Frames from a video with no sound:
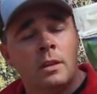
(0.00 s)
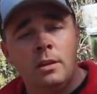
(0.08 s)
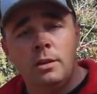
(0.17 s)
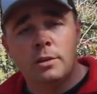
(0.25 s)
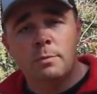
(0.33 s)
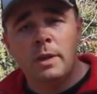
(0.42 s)

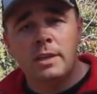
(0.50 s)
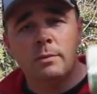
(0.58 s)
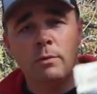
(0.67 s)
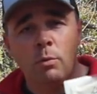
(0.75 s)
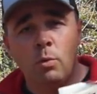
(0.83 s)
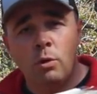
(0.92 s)
You just mix
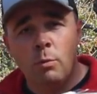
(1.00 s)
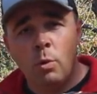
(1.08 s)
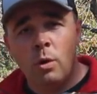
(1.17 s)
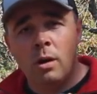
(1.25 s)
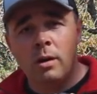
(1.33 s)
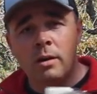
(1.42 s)
it with warm
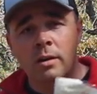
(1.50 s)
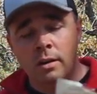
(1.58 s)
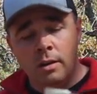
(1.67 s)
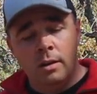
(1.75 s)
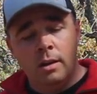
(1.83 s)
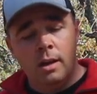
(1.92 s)
water,
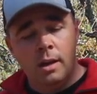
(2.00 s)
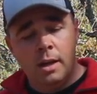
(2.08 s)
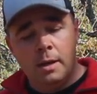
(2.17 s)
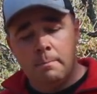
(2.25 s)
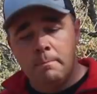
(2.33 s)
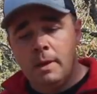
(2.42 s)

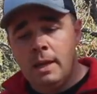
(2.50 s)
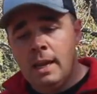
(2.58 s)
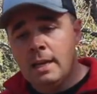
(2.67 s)
and